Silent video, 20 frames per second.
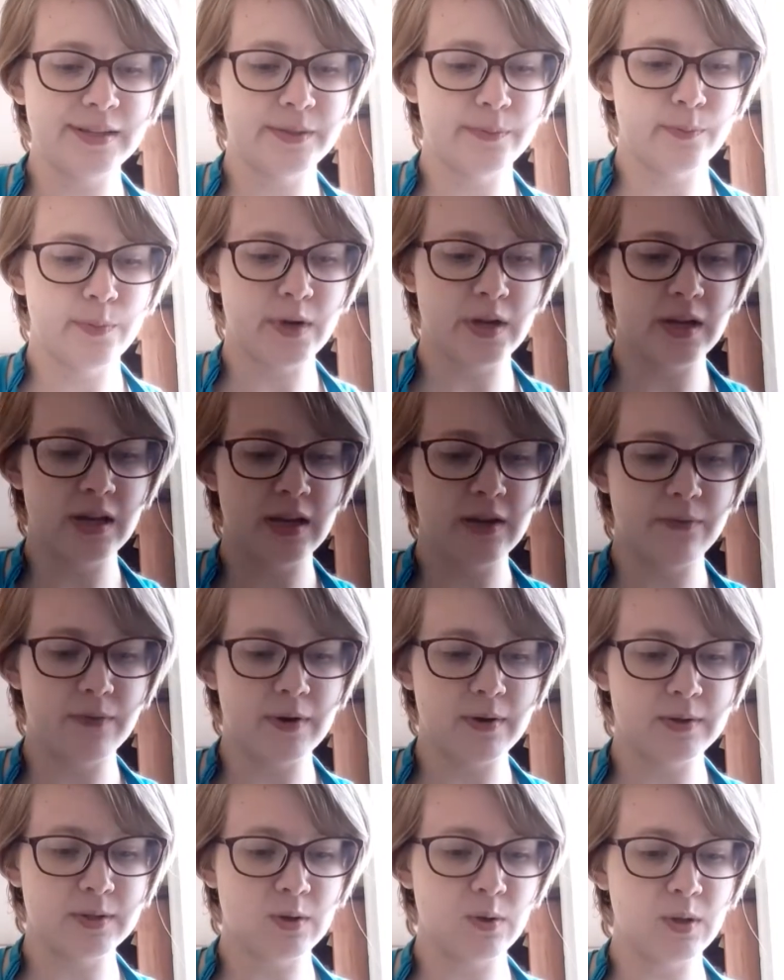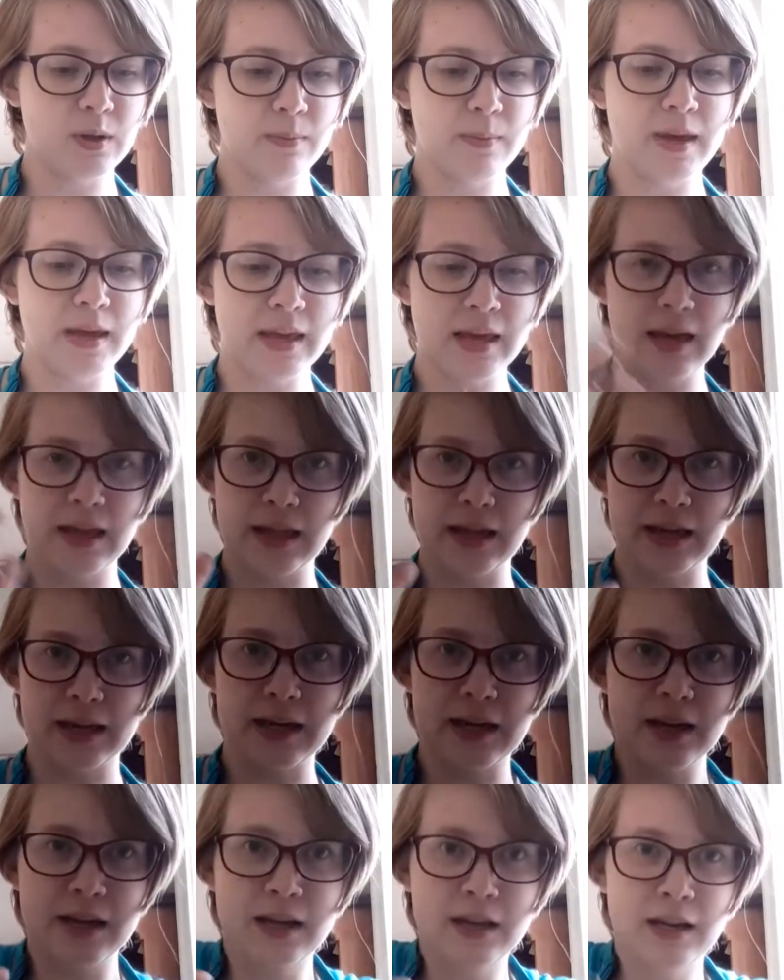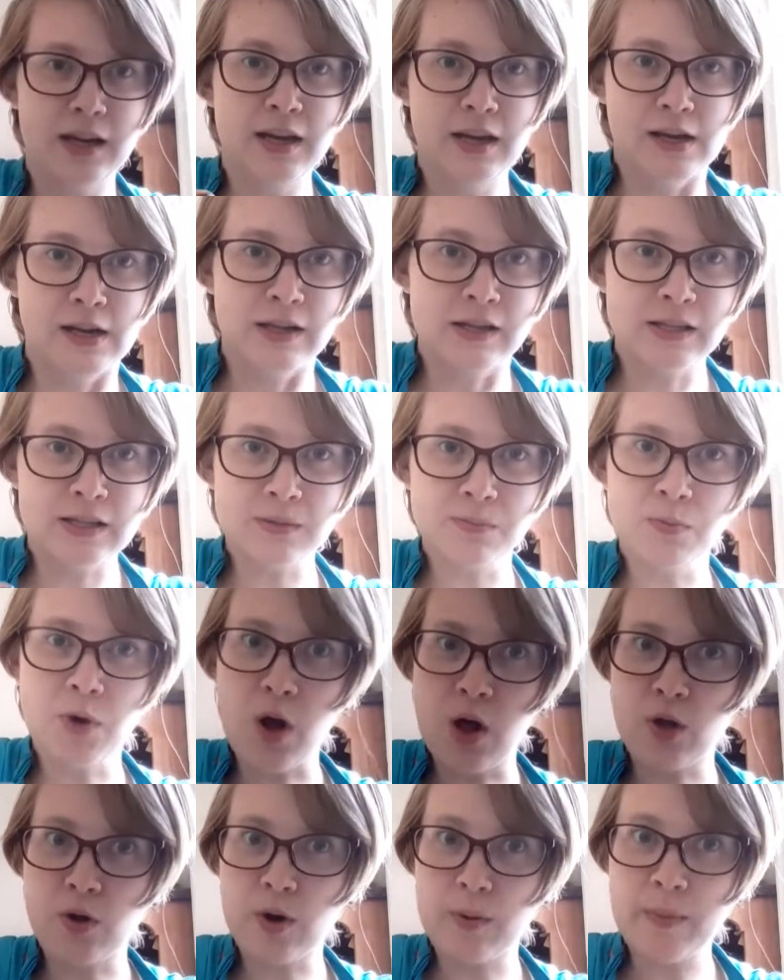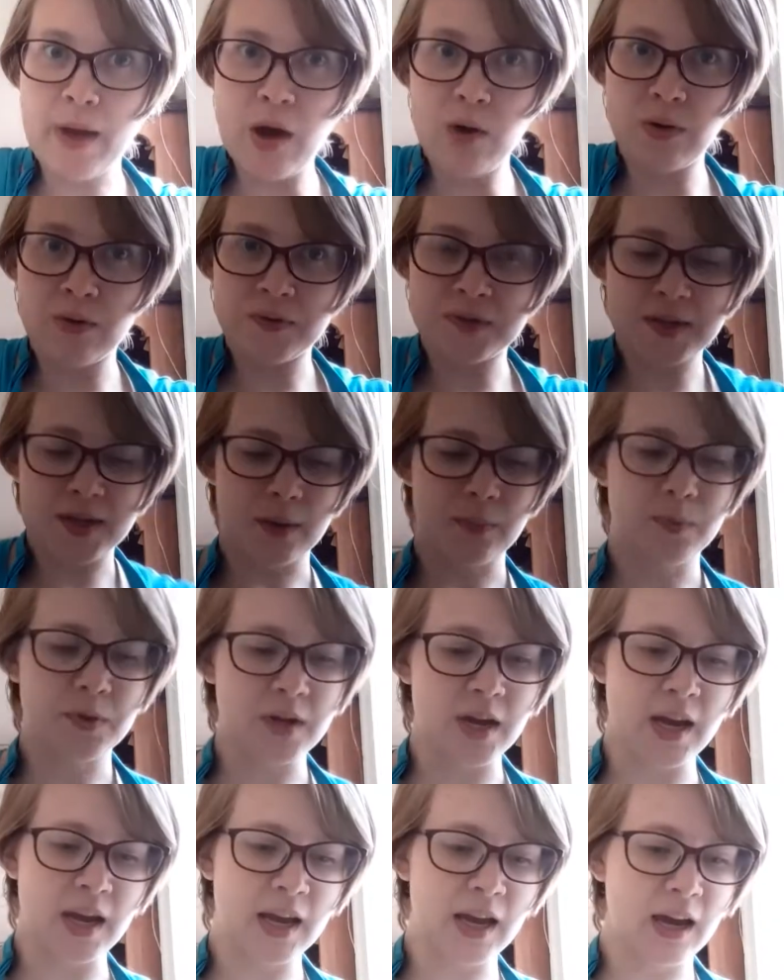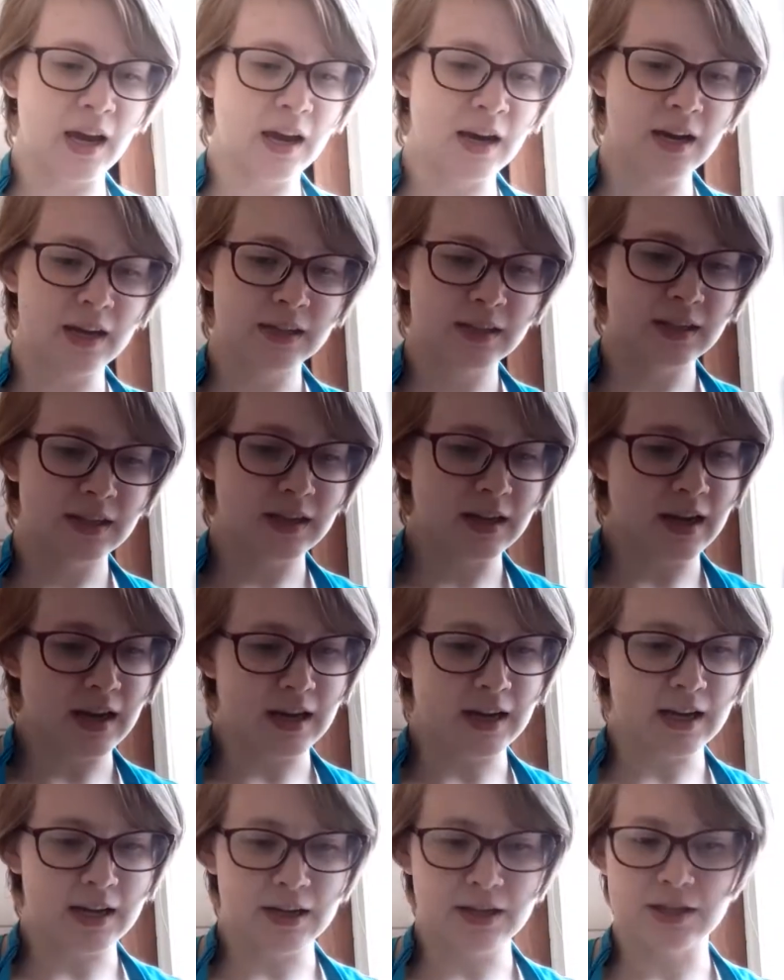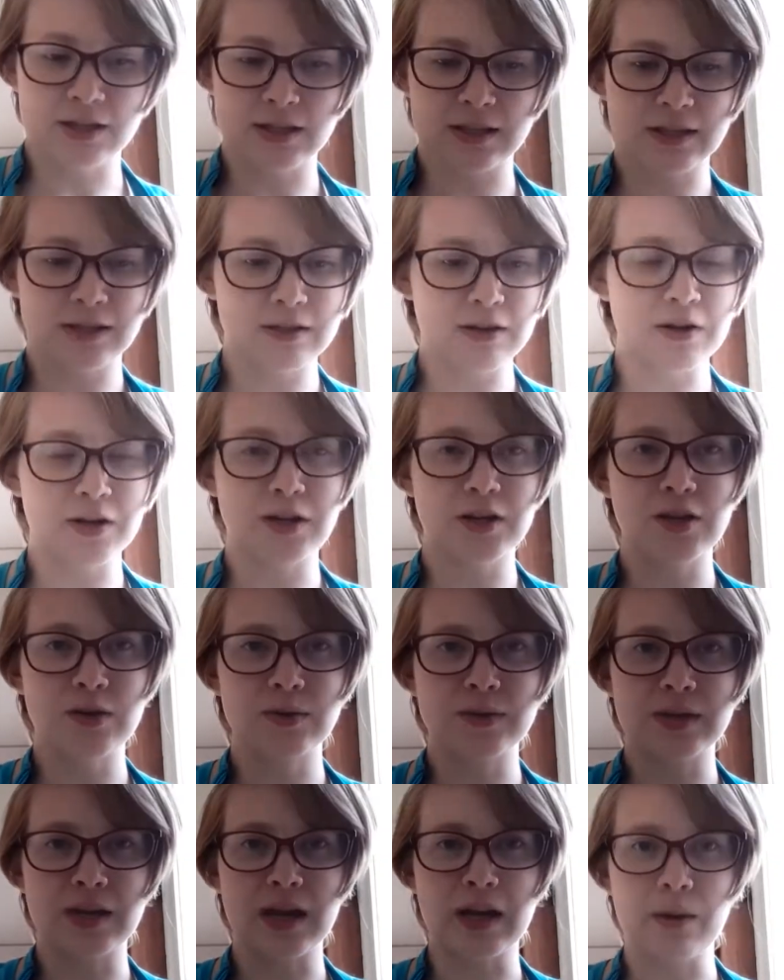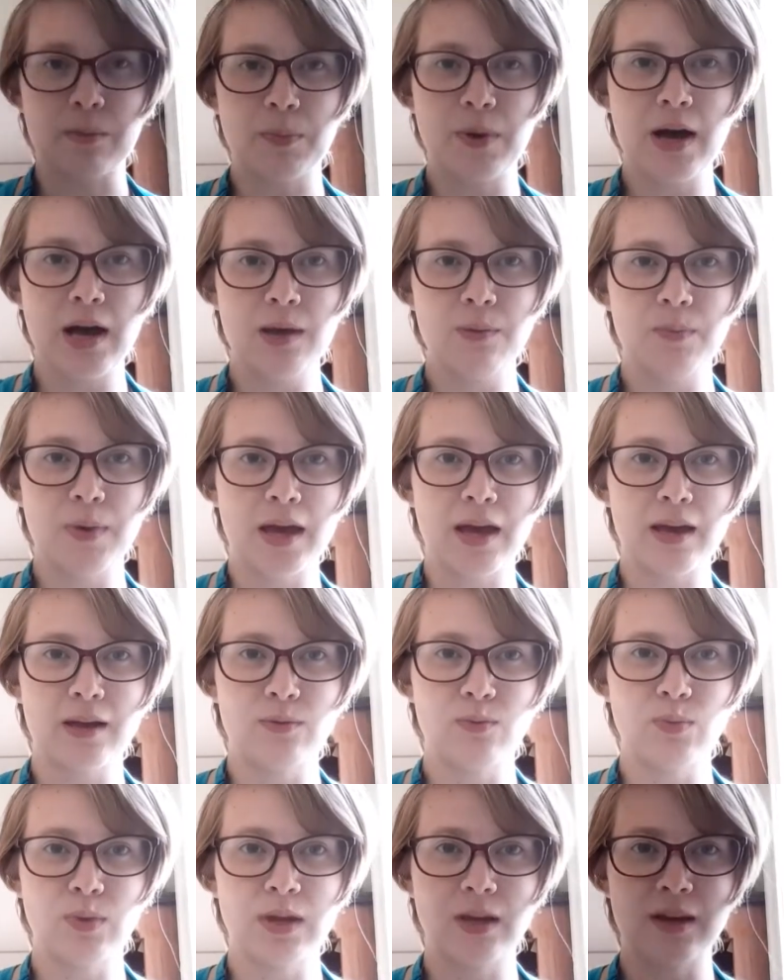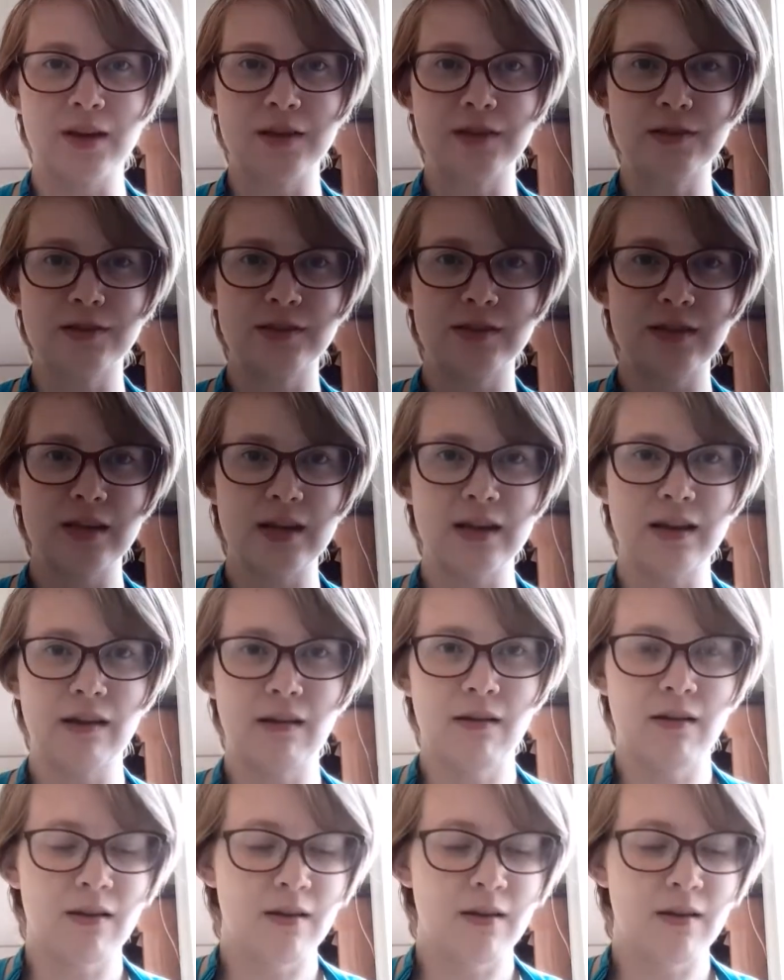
But if I was only making like a smaller amount of something, I just started using a pie pan because it